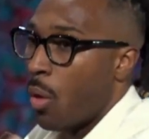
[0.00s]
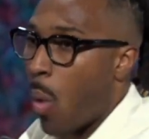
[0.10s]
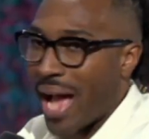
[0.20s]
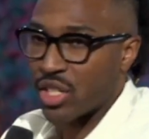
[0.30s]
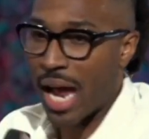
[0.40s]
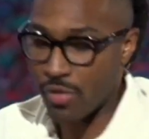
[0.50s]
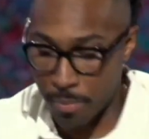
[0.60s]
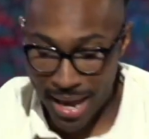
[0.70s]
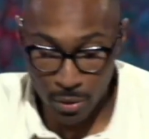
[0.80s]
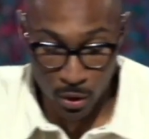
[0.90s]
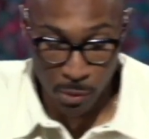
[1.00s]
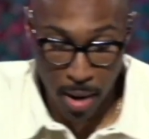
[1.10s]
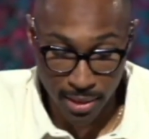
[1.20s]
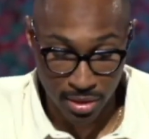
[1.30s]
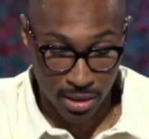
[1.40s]
Watch how the man
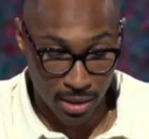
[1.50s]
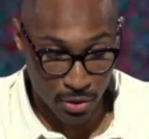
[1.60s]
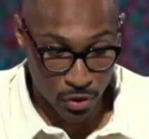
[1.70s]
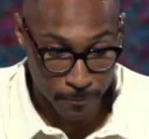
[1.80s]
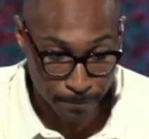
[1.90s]
responds to this.